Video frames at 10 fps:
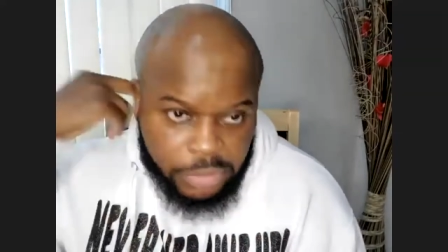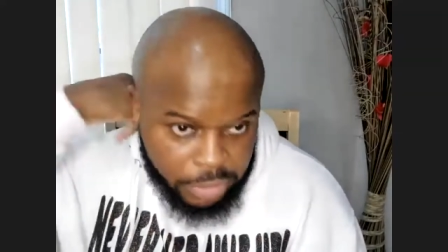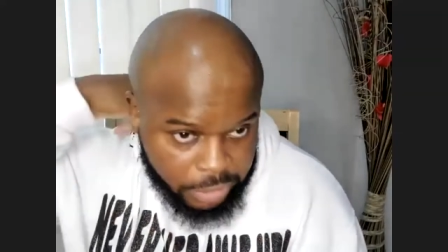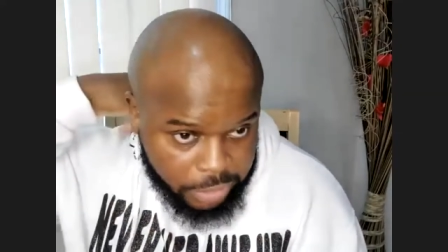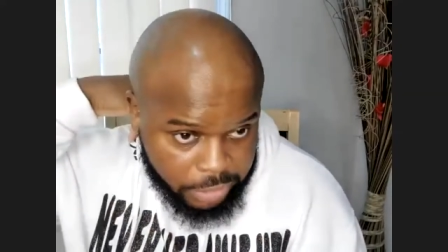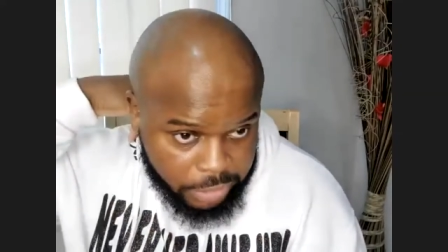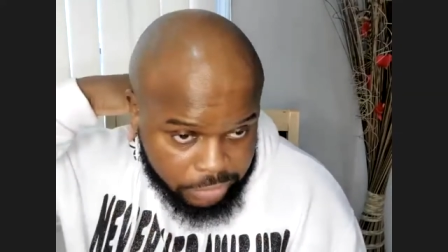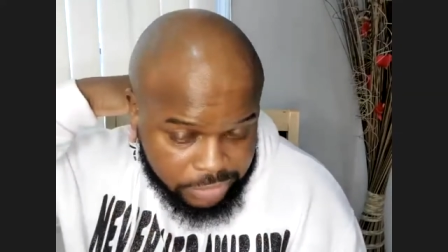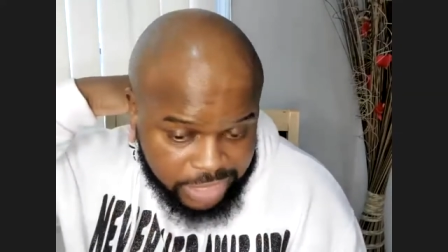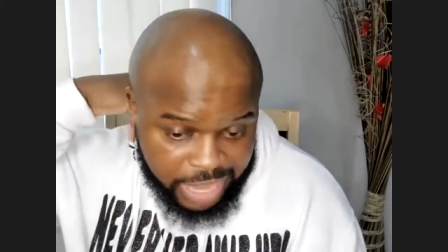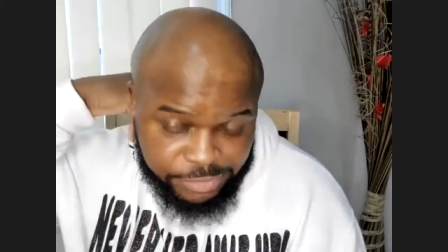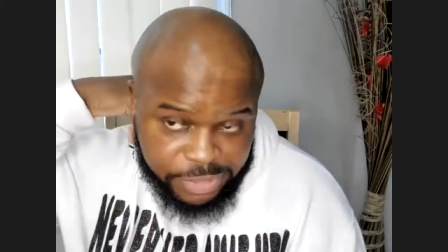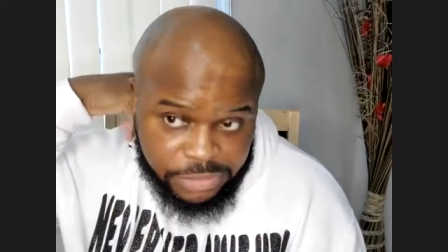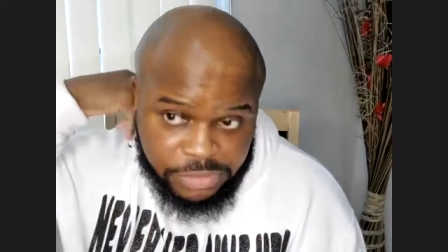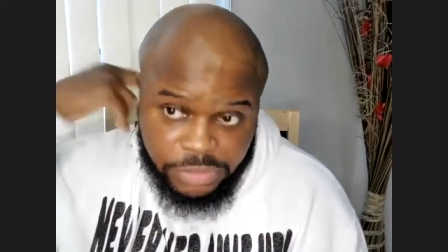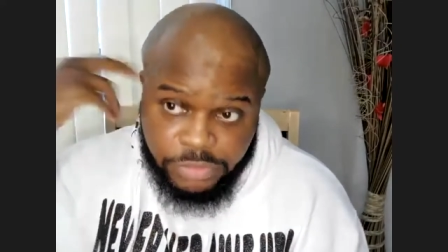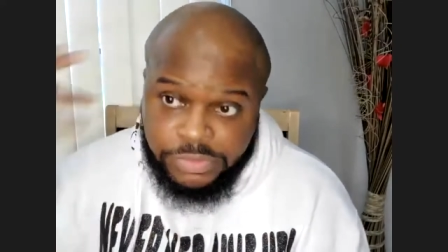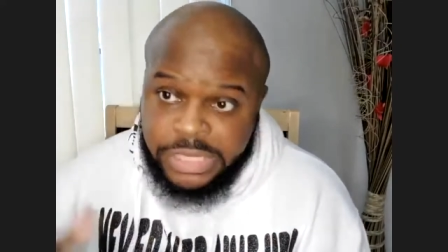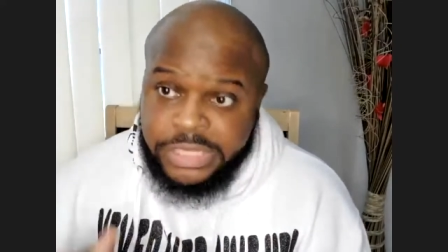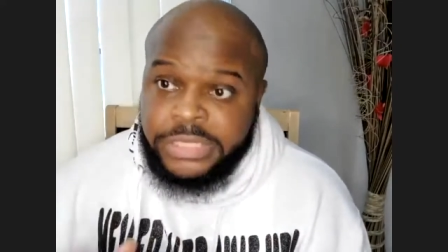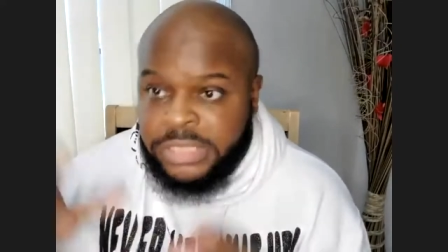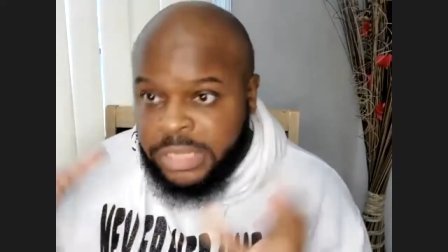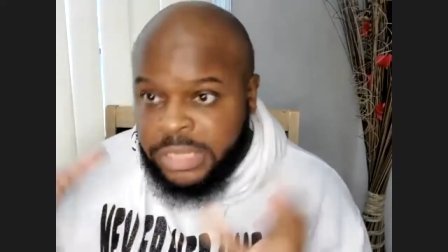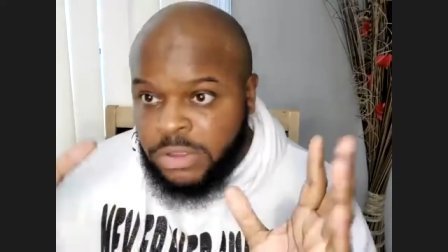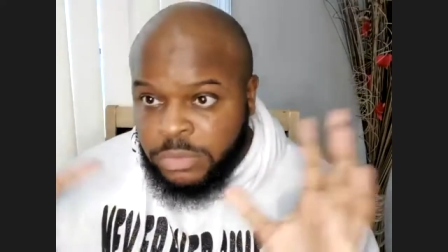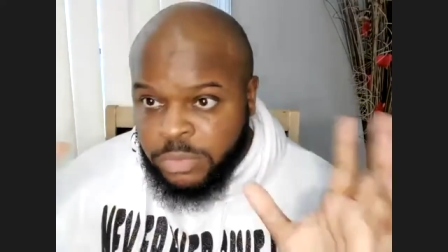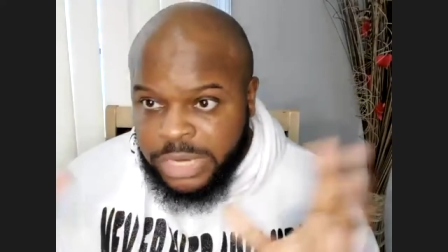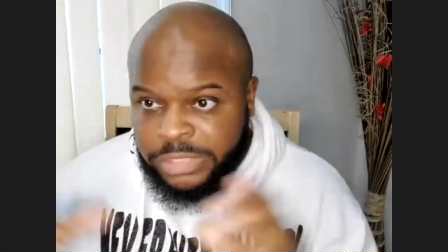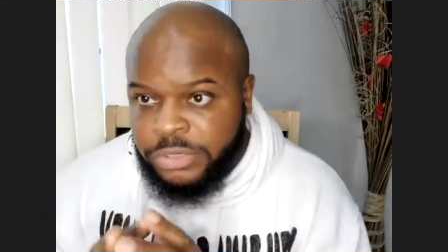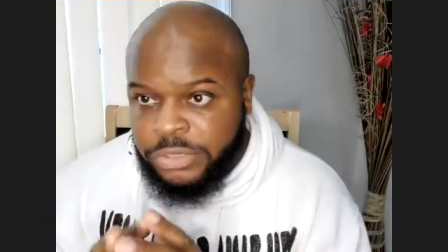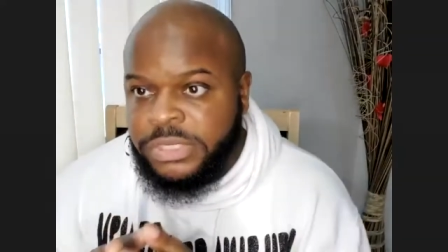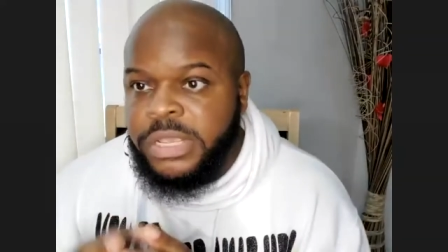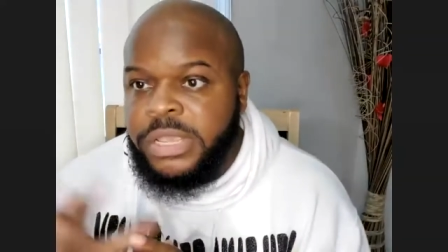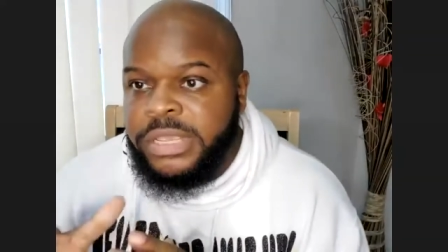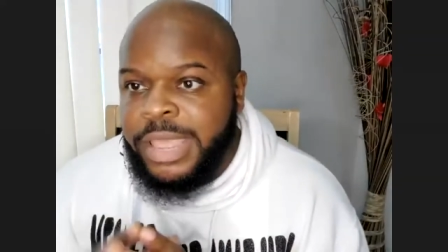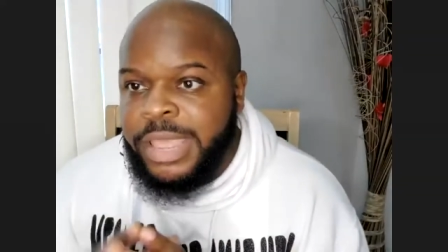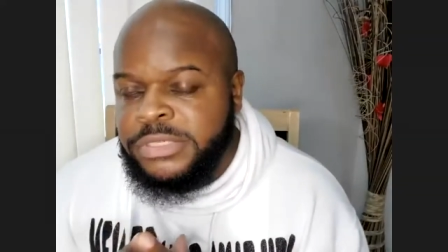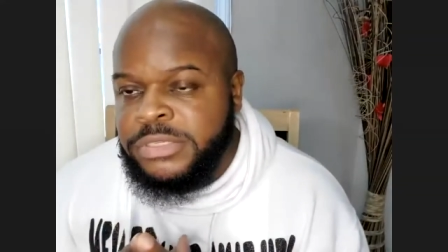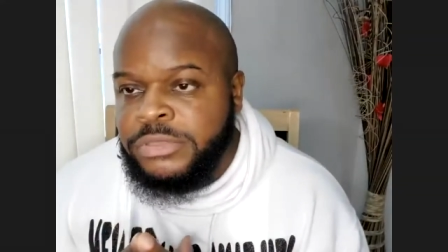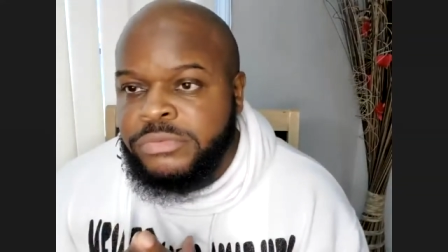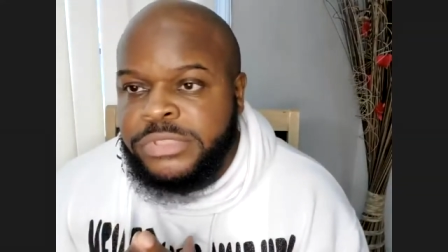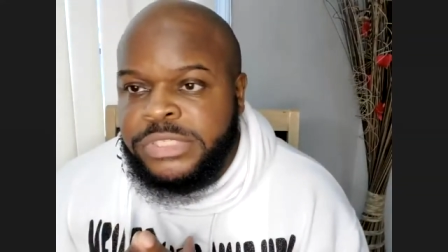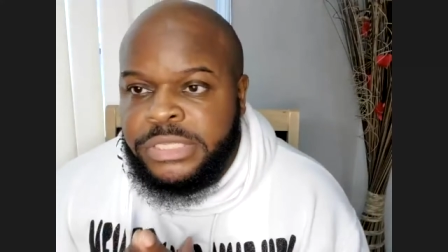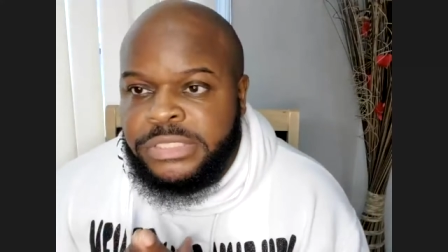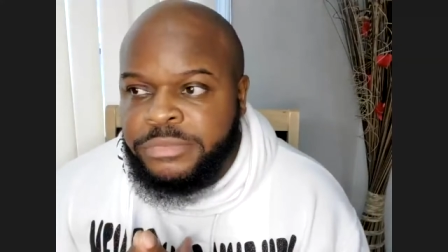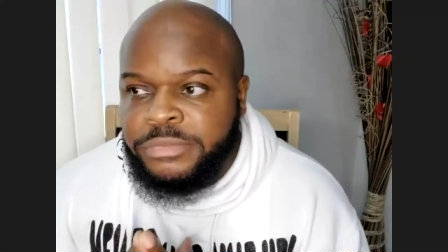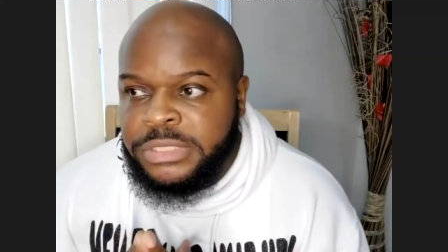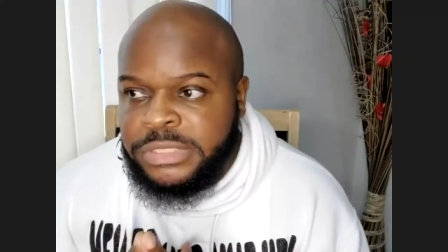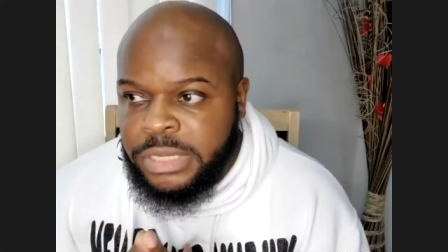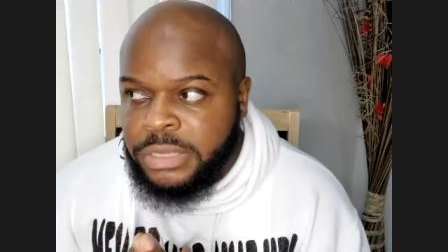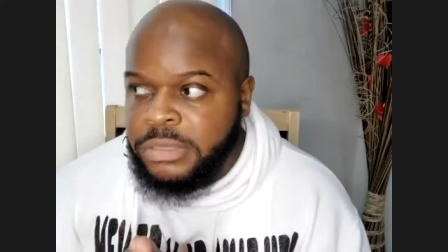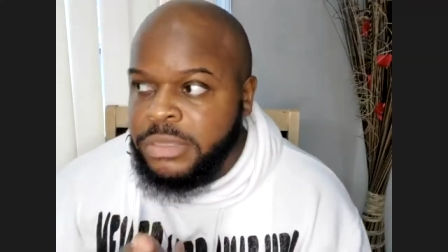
uh, captains and lieutenants, they call it white shirts, captains and lieutenants come to your cell.